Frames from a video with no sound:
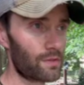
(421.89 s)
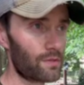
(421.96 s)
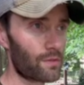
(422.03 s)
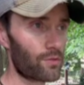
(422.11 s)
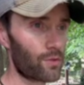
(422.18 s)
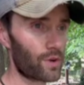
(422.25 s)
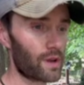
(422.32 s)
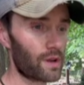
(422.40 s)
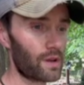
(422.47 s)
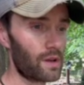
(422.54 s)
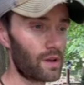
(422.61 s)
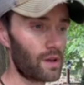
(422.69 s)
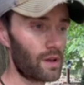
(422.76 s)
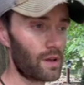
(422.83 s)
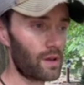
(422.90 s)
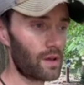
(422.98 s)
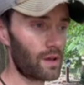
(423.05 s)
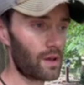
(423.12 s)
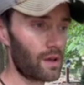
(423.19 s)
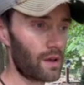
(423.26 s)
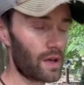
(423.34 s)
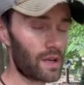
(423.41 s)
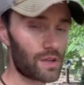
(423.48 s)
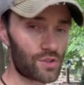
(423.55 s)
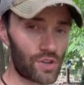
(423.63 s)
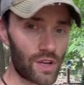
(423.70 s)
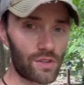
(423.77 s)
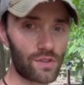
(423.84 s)
for free, and it
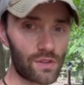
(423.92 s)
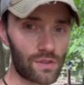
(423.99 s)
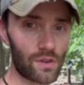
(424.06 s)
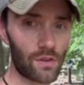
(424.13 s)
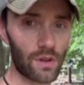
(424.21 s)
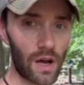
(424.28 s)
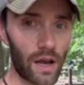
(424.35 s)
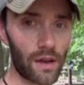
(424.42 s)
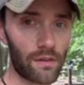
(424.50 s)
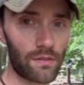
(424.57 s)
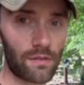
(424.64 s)
changes their life.